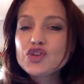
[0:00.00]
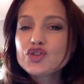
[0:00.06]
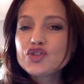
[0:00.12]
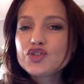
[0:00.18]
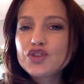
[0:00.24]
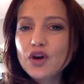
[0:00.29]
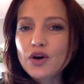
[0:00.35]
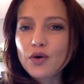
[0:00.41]

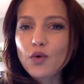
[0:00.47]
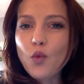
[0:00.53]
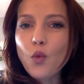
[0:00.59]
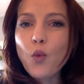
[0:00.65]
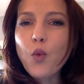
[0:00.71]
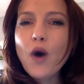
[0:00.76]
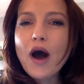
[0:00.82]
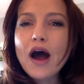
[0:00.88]
So
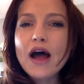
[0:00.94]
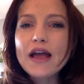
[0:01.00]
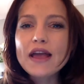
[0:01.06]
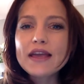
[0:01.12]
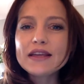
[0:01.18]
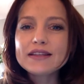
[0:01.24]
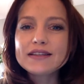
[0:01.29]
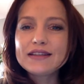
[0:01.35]

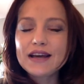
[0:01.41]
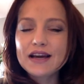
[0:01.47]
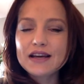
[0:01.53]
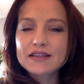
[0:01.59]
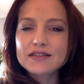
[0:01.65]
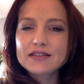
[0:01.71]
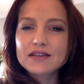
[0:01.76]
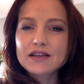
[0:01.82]
why
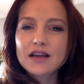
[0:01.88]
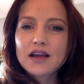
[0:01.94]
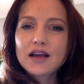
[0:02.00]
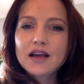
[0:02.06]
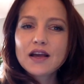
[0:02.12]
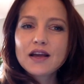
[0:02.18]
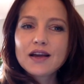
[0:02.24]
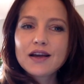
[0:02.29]
does
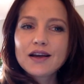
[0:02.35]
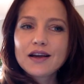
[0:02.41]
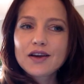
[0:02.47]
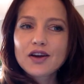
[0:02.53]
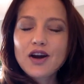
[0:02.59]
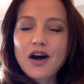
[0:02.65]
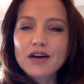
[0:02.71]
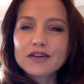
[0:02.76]

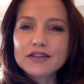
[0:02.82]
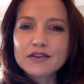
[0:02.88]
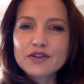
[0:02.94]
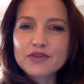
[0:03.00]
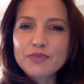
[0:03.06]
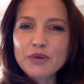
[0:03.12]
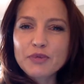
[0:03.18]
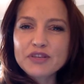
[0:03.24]
content
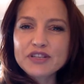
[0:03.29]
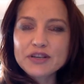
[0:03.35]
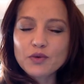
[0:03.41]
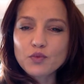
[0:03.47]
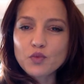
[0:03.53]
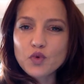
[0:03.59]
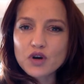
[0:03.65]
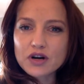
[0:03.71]

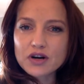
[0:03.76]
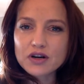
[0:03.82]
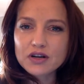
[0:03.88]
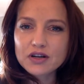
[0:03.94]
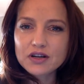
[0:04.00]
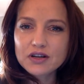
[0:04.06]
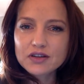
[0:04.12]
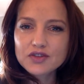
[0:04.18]
repurposing
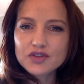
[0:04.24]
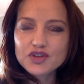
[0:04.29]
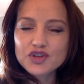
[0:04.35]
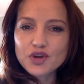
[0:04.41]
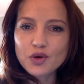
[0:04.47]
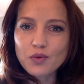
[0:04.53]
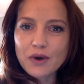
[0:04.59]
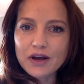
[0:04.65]
work
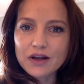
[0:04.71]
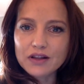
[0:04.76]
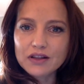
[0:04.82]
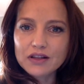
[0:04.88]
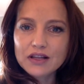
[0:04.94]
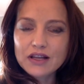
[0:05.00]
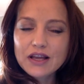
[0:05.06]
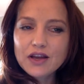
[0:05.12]
so
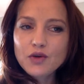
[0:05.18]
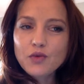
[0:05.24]
well?